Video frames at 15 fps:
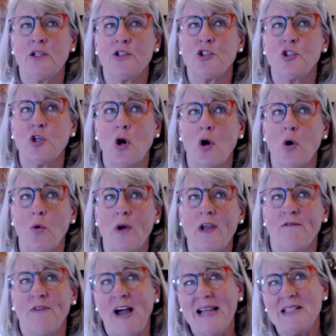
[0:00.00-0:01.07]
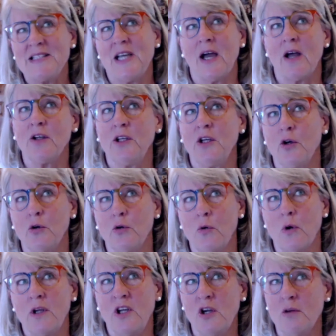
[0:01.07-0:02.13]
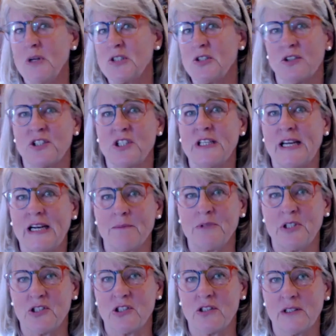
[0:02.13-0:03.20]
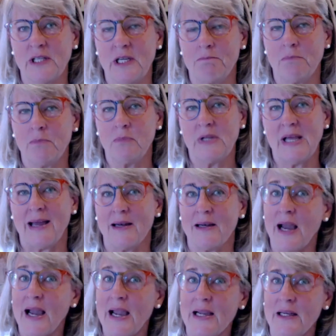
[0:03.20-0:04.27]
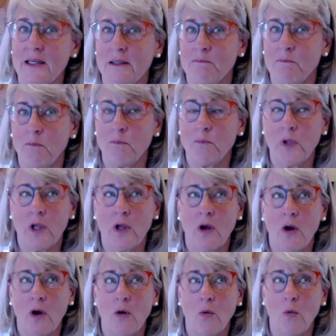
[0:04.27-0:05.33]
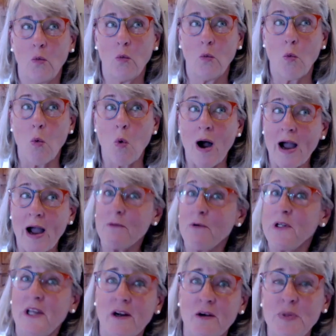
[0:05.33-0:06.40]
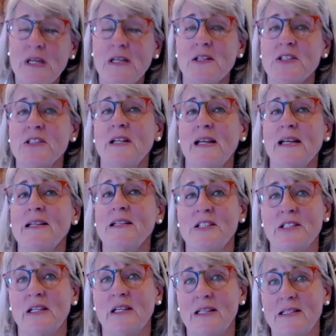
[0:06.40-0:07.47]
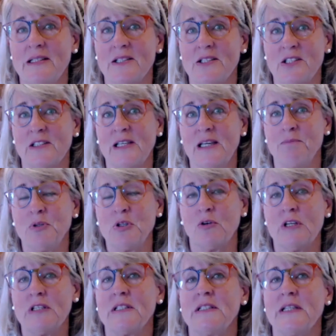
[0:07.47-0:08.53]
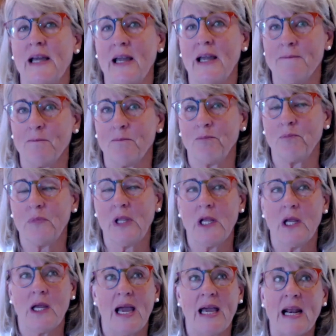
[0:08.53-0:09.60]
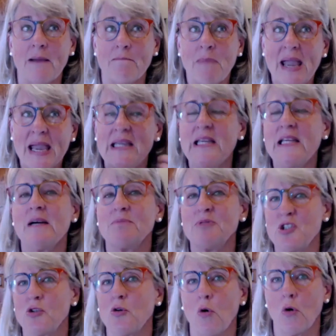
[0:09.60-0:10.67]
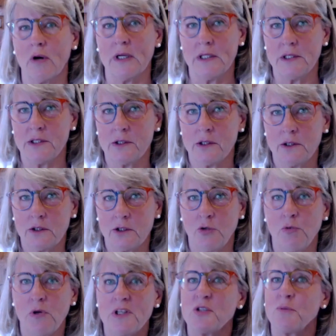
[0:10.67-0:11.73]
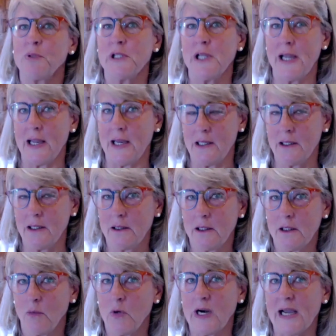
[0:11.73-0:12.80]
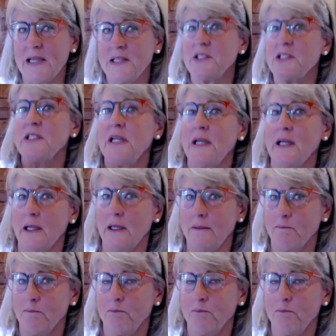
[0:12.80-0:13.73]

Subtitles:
So if I tell you humans are set up to sleep at night, why would there be this tendency to sleep during the day? And I'm making up stories to explain what I see,